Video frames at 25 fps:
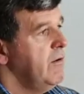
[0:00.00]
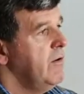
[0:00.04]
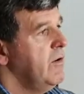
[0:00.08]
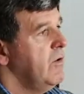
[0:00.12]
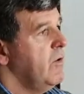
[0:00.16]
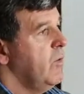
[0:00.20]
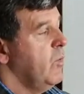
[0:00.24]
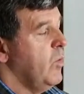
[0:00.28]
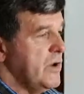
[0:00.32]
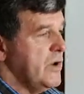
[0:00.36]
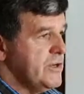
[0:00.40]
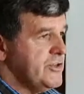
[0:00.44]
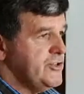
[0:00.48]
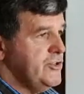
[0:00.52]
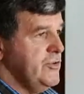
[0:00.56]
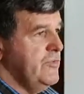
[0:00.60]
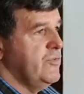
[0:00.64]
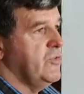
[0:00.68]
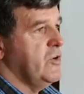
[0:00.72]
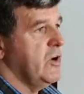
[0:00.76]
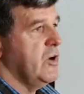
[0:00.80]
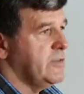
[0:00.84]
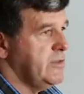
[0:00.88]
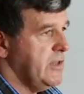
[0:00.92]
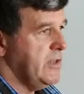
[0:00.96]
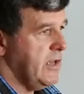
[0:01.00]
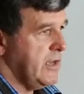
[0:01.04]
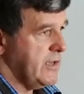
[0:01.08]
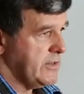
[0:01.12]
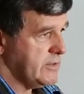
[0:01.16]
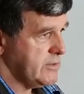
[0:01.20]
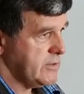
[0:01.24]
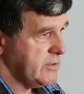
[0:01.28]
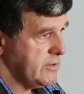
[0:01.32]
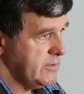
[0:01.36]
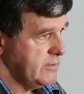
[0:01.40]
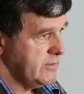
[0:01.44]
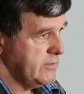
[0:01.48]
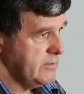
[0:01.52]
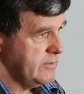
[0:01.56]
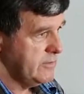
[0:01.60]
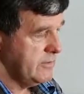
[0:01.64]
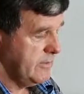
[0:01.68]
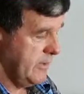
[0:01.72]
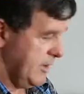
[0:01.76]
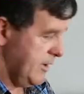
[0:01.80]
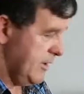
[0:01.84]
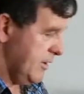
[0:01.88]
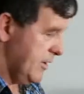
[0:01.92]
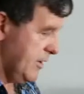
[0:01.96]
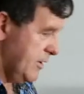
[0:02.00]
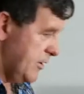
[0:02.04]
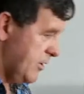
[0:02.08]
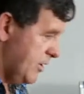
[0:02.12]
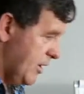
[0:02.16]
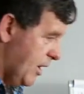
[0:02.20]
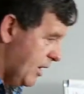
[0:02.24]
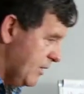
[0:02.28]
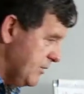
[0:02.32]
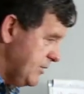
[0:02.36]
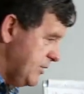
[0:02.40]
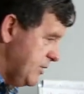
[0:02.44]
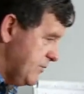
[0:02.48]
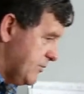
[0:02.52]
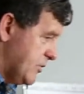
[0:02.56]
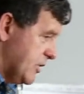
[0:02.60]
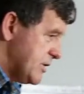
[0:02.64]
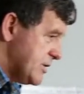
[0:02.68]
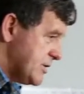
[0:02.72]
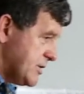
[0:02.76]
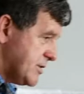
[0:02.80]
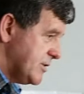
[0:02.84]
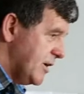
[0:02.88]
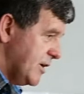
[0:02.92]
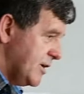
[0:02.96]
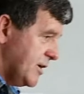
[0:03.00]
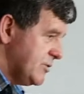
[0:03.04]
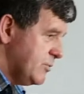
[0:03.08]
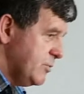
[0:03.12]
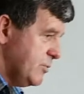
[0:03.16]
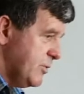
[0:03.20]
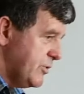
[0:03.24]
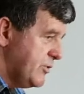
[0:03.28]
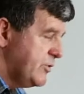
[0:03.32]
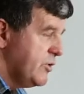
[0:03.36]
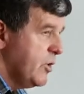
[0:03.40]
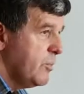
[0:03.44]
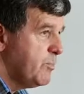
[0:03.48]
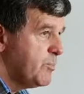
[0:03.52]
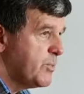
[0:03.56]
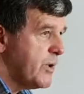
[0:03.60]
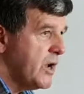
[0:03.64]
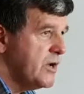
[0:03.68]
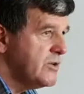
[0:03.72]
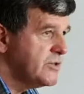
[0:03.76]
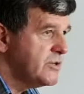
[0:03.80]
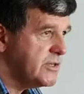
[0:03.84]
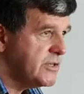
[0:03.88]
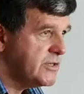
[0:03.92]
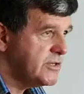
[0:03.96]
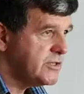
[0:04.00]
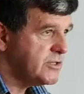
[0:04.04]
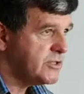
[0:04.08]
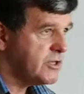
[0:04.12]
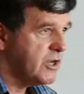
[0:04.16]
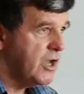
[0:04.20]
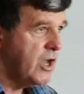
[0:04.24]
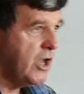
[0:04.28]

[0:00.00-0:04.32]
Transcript: once you've got that, now you've got to start with your process